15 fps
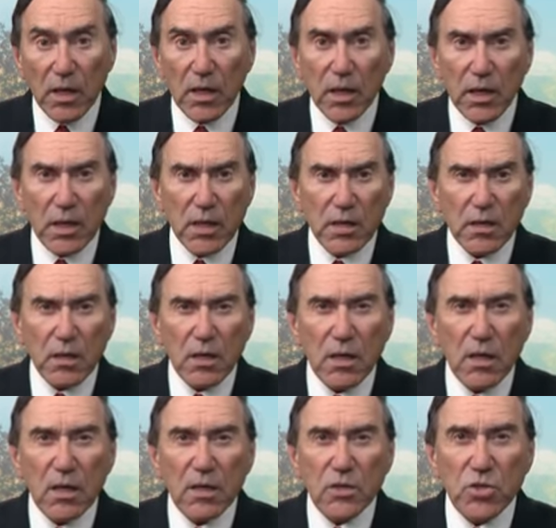In
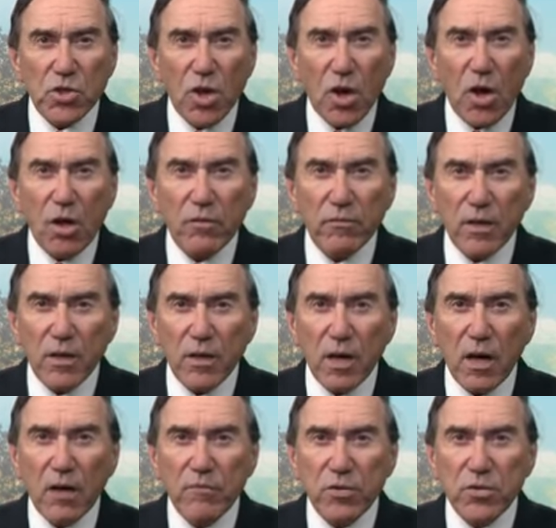Shaw
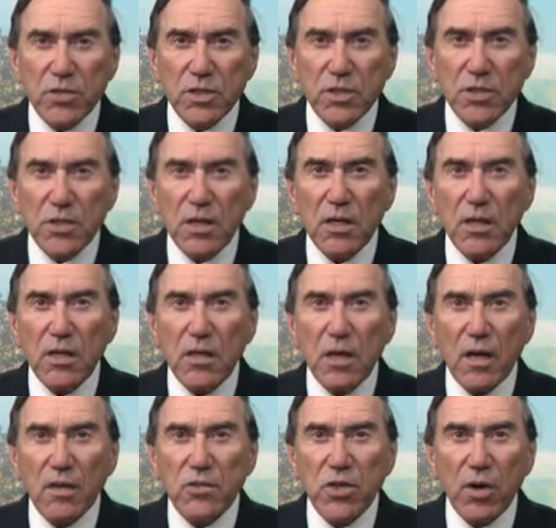versus
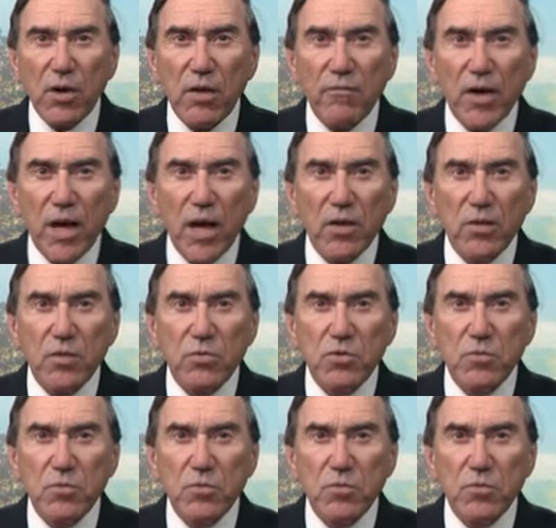Cherry Value